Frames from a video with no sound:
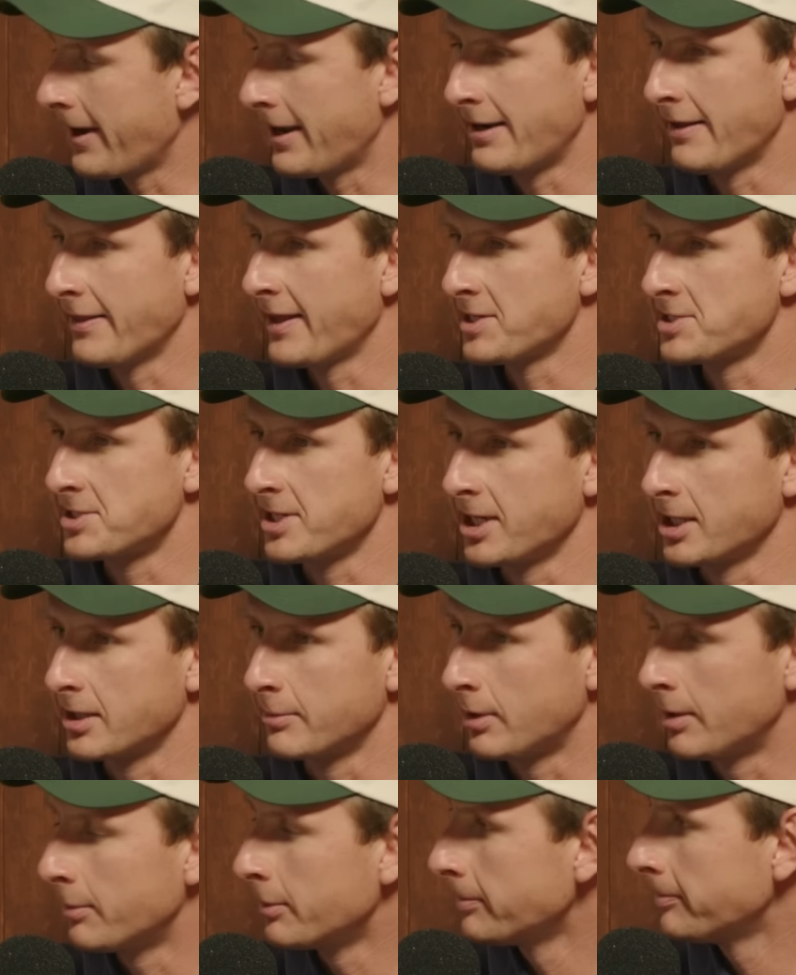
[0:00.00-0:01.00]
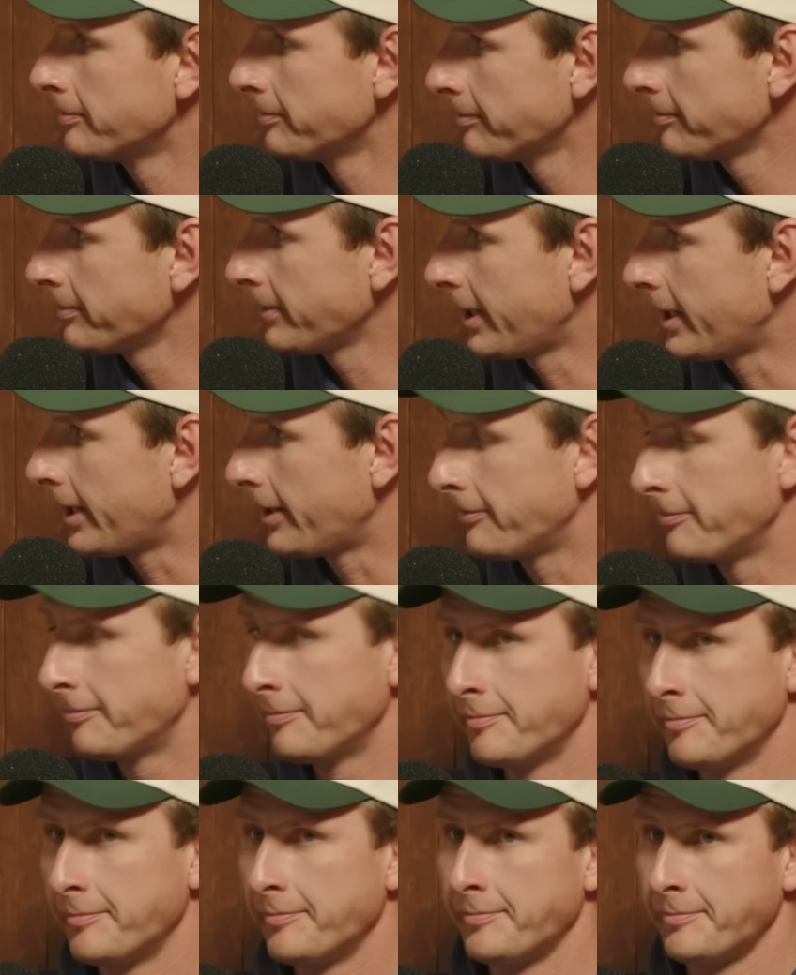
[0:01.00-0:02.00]
yeah, no, they stink at the moment. They they just yeah,
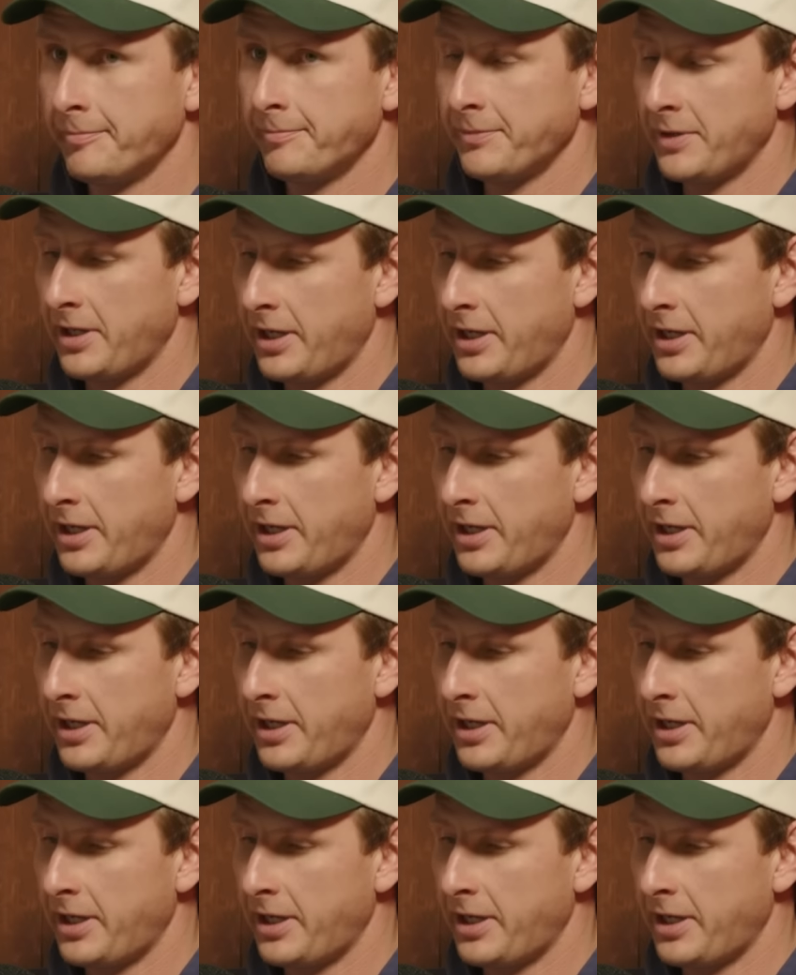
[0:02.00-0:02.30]
yeah they stink. So